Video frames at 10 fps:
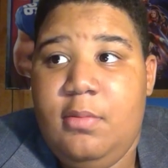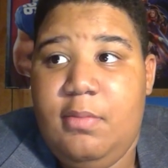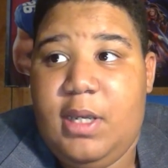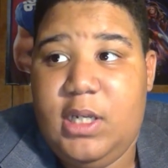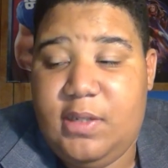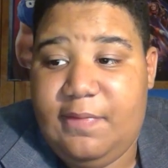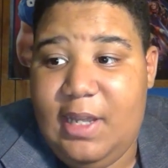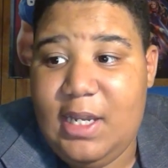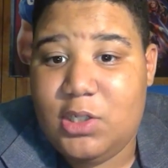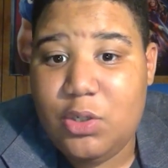Because if
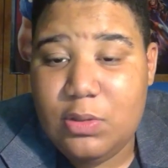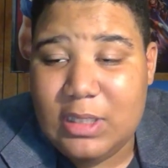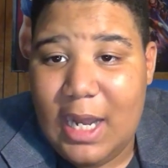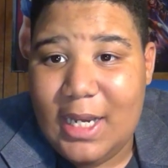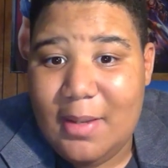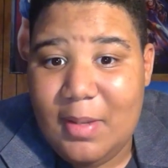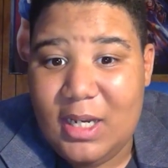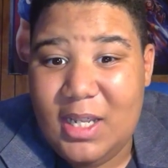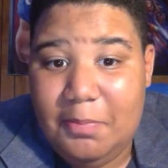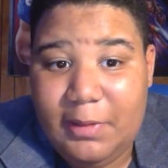they do sign him and
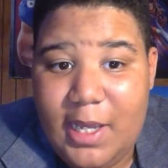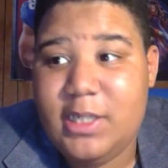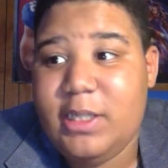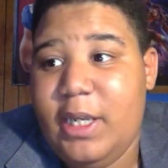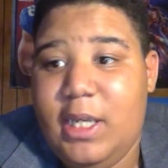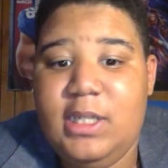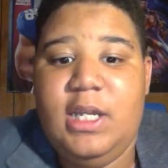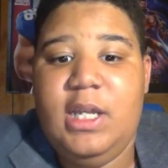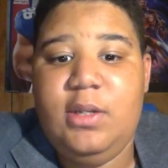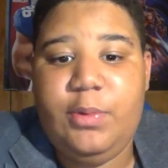he plays like he
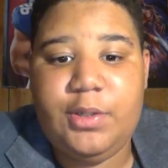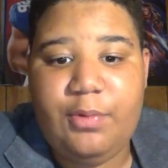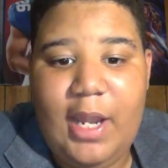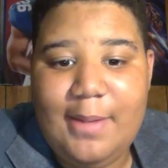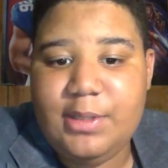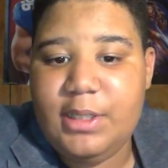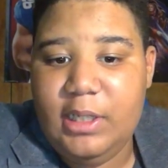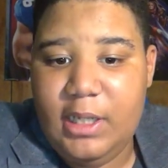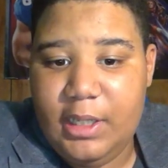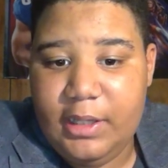did with the Rams
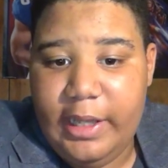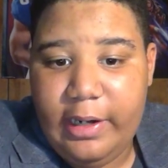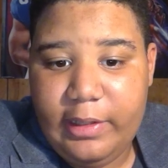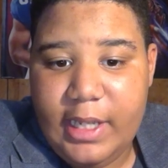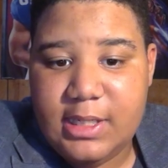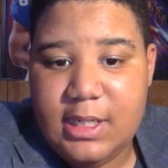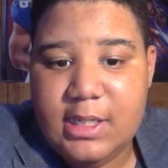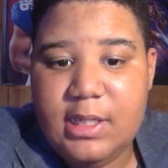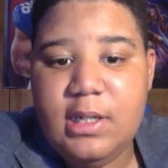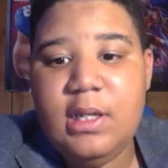in their late
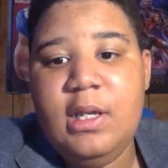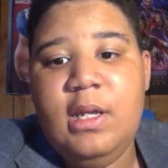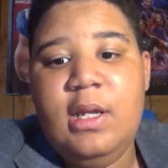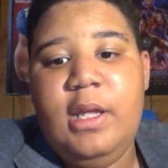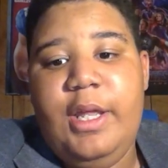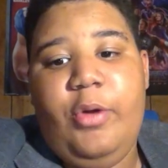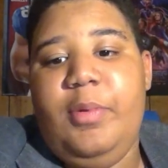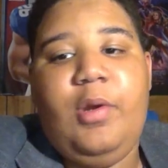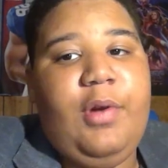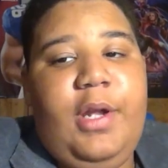season, he'll
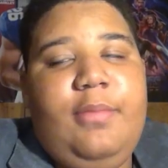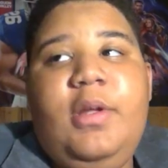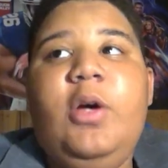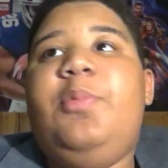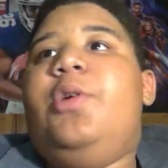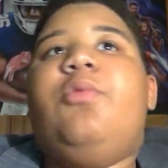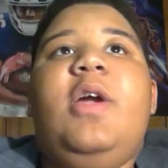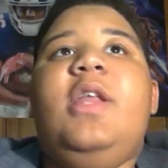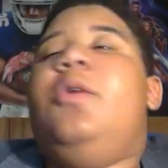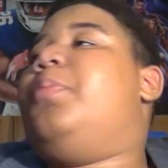be great. He'll be
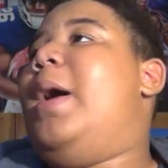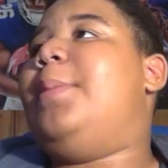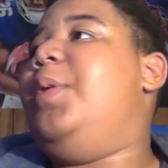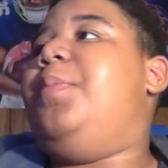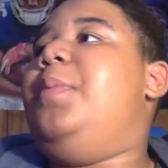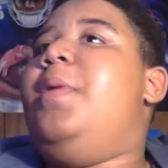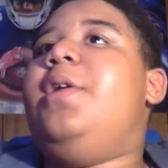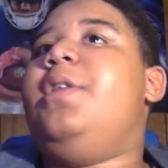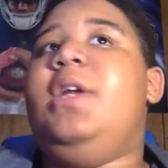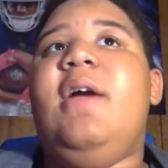great. He'll probably be better
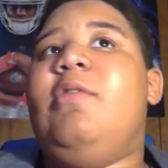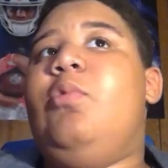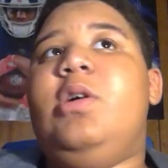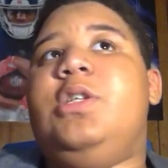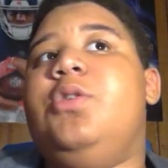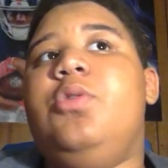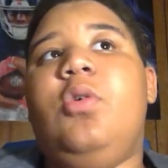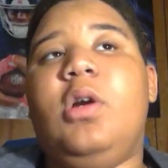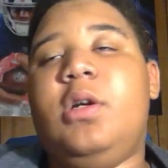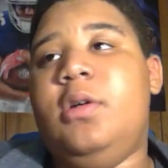than he ever was in New
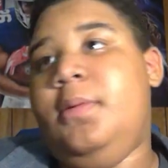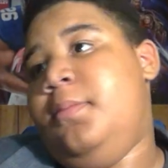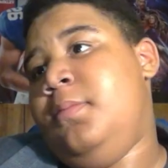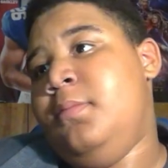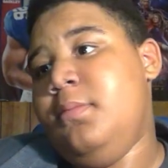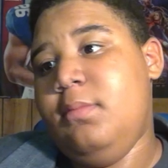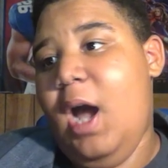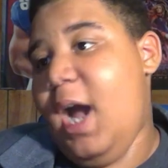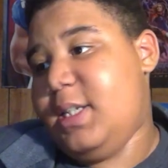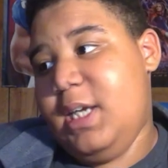York.
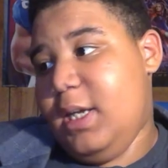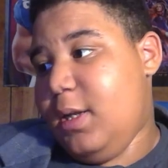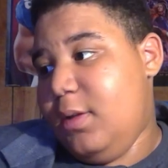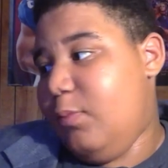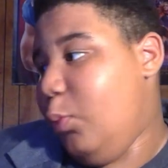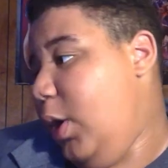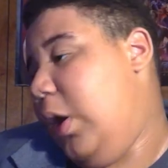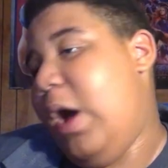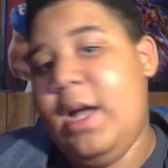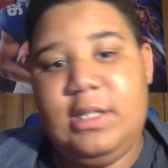Hot take. Real
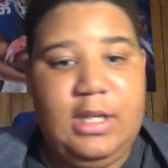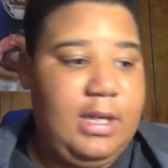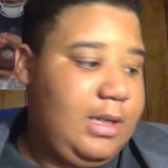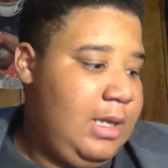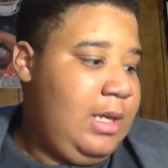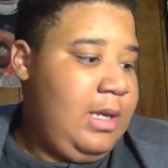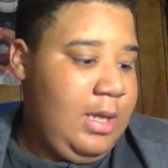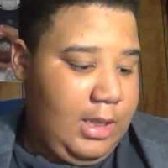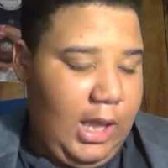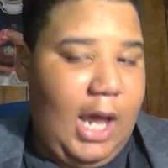hot take.
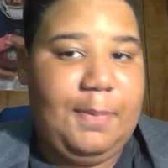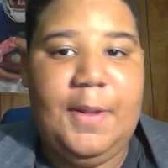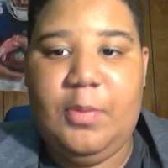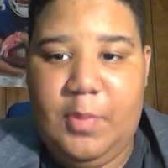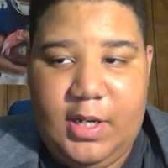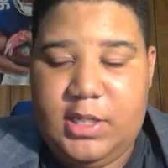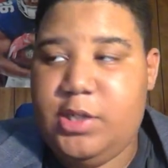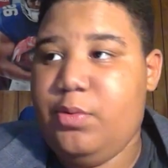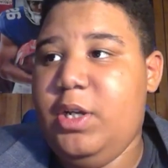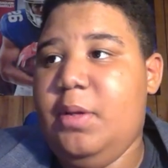A lot of people may
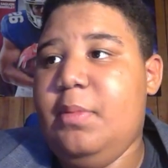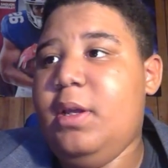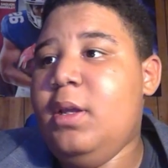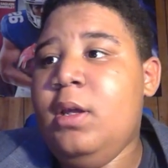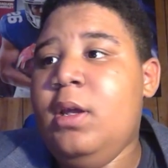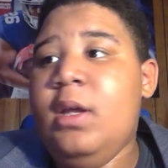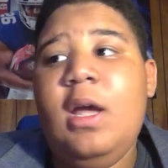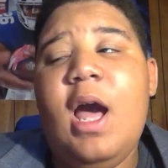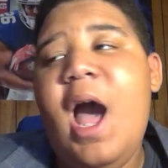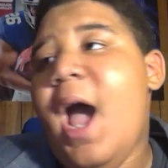disagree on me.
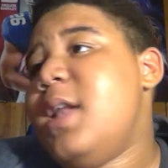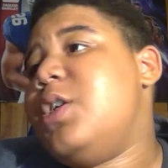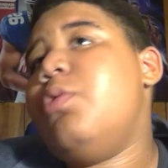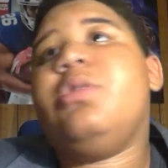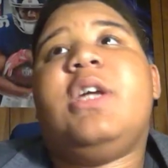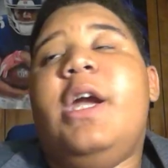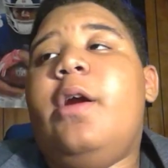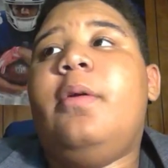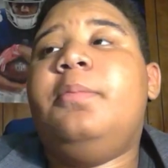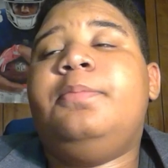I don't care.